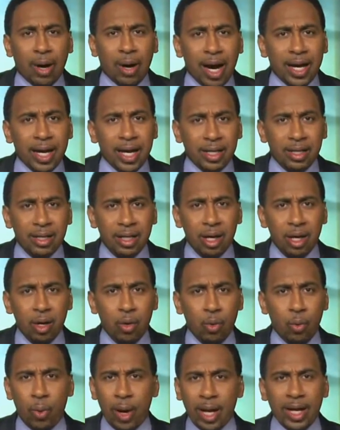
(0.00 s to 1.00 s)
Ryan,
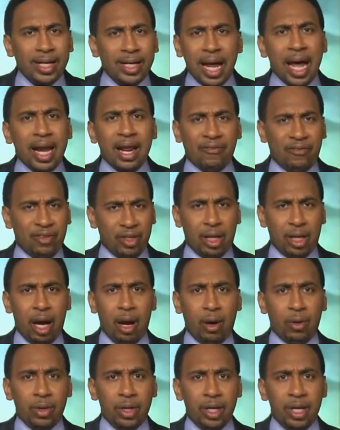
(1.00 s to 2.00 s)
where did that ever
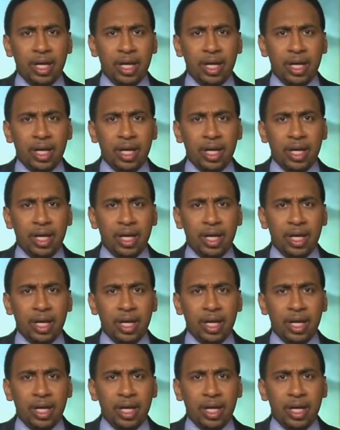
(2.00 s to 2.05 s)
go?